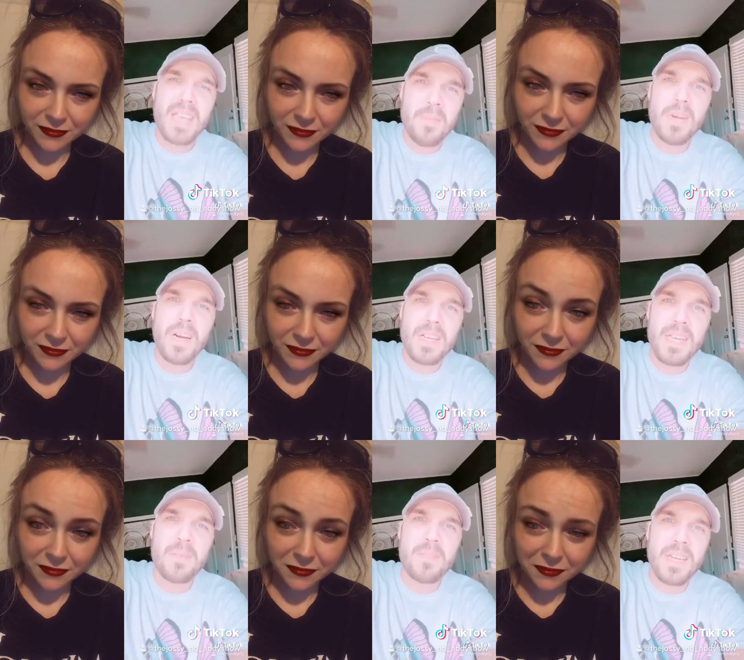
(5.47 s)

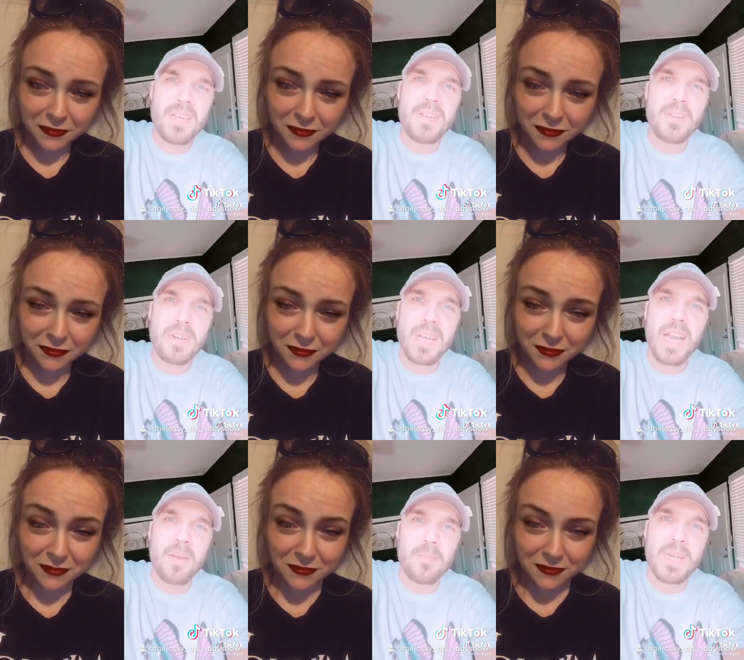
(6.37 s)
Speaker 1: goddamn thing you're looking
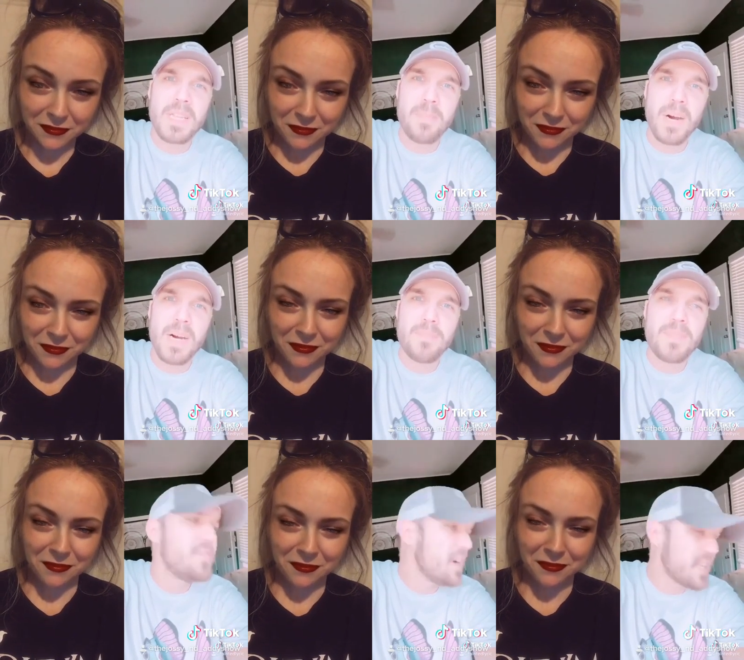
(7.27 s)
at, Billy Bob. The
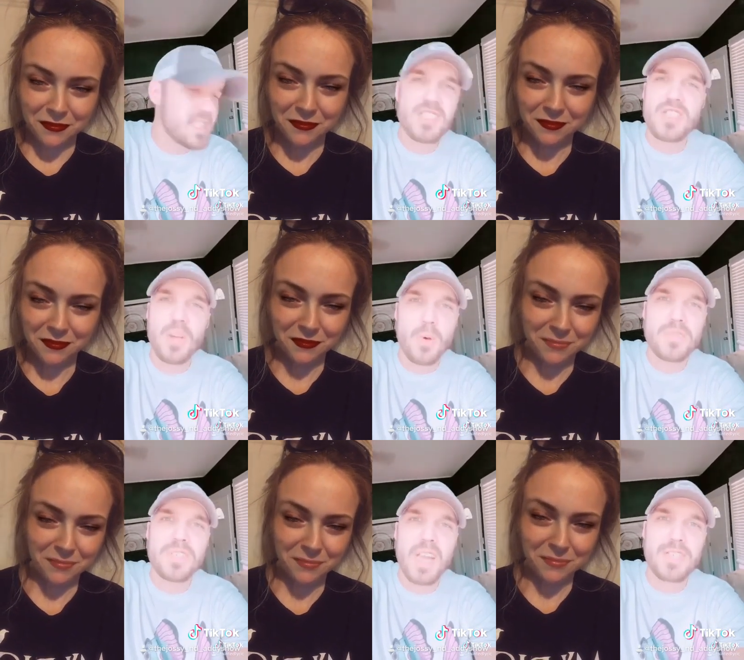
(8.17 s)
fucking Soul
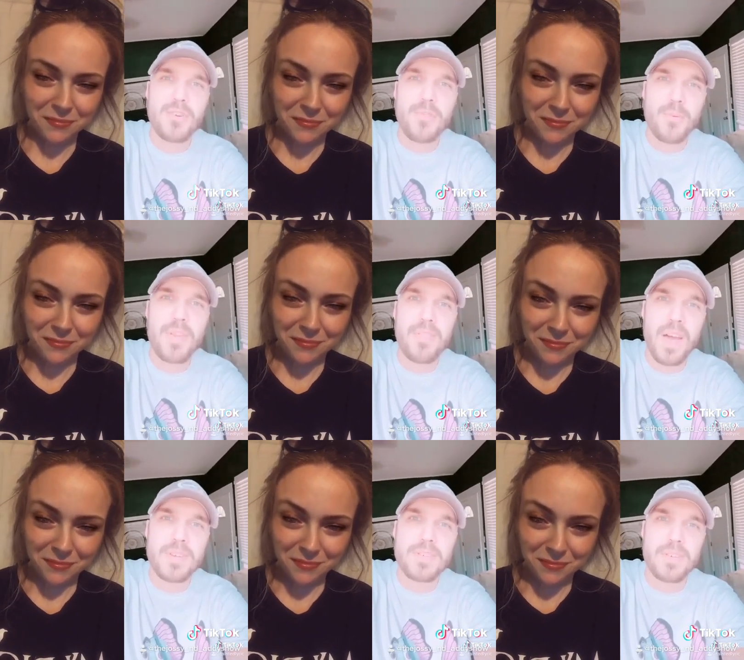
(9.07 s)
Snatcher
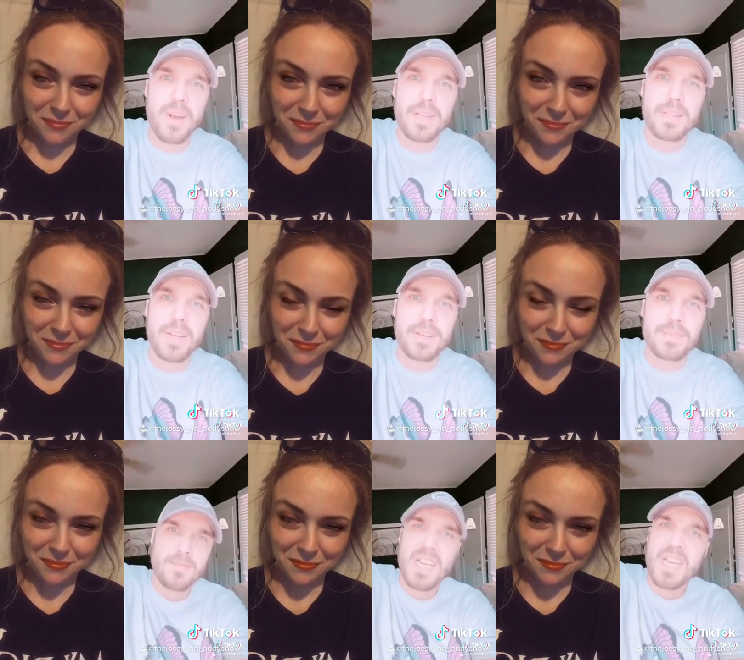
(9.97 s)
3000 right there.
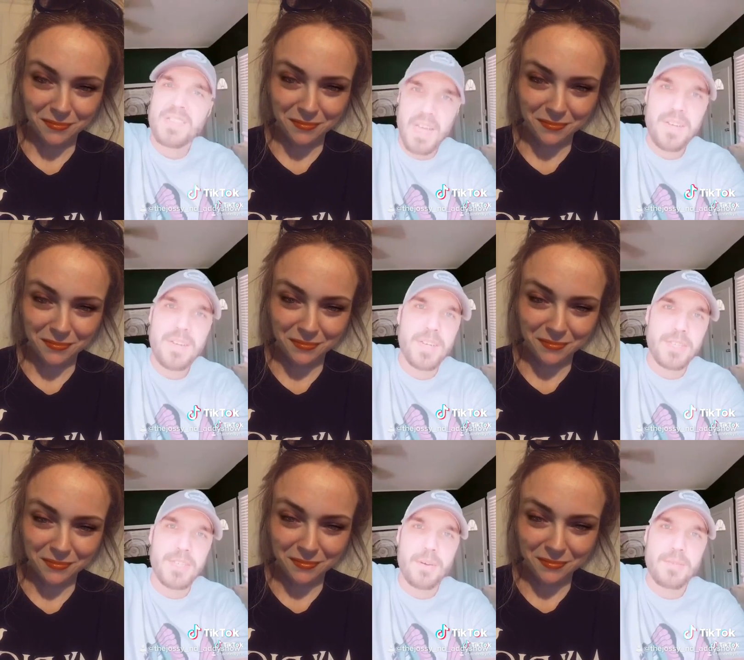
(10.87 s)
Standard
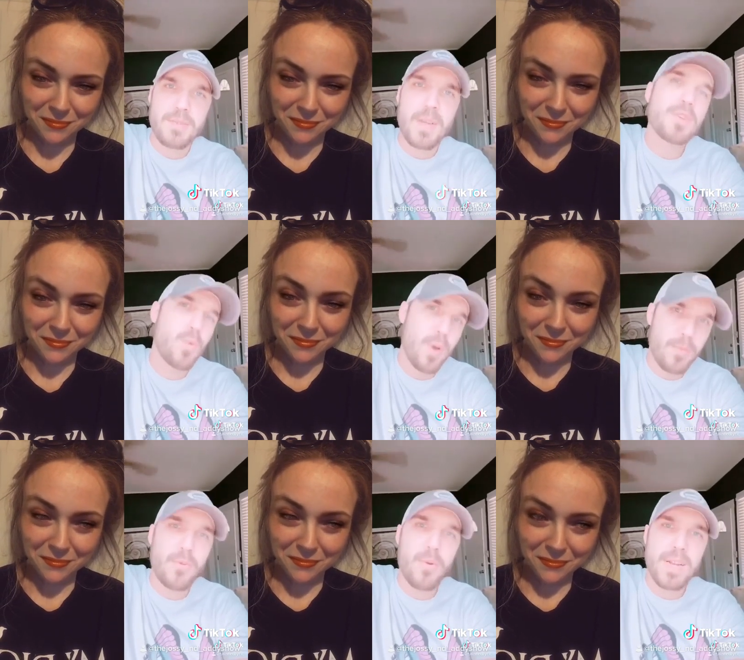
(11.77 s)
issue. Comes equipped with
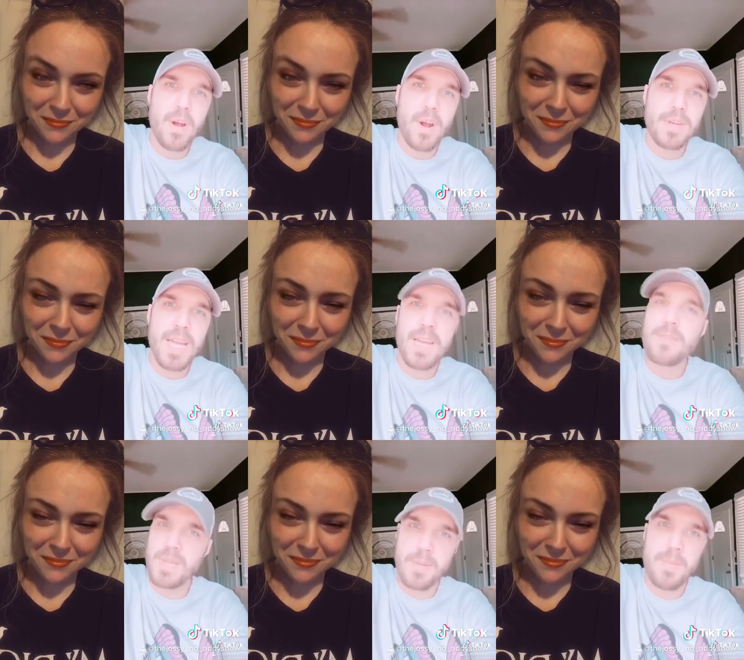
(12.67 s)
credit card debt and
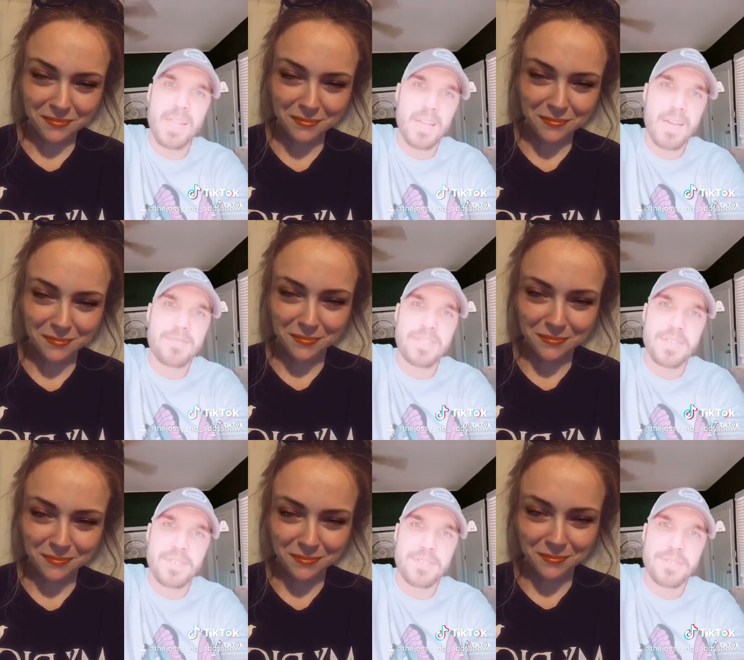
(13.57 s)
really bad life
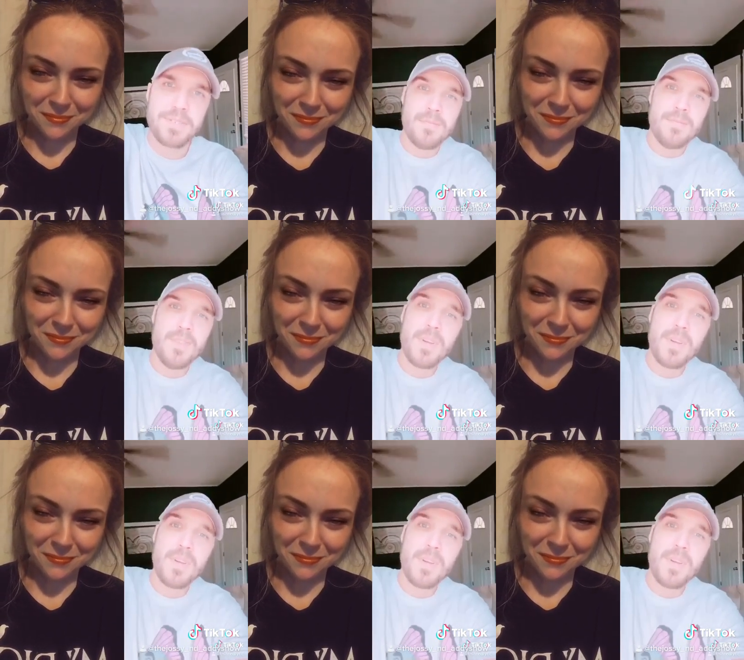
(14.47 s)
decisions. You can